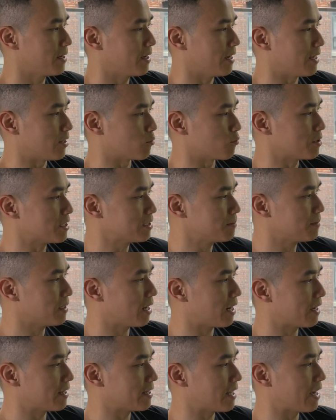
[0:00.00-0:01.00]
And the reason
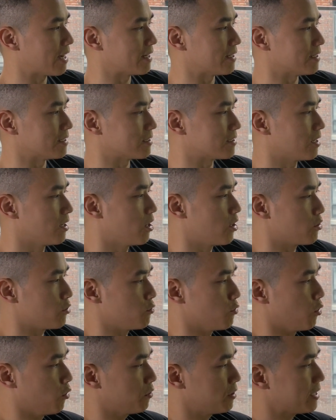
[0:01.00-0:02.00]
behind that is
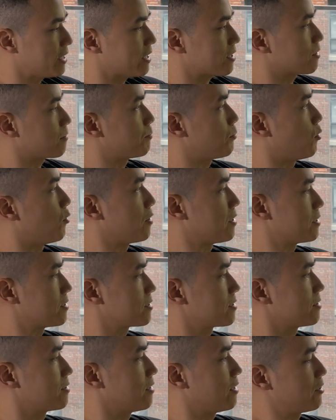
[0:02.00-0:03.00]
you only get the
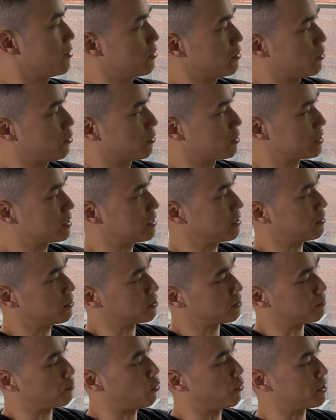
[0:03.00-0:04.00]
points, and you can notice here
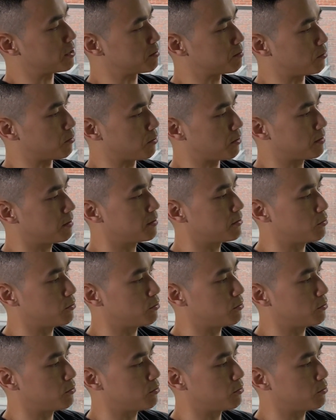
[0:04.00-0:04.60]
there's a points board.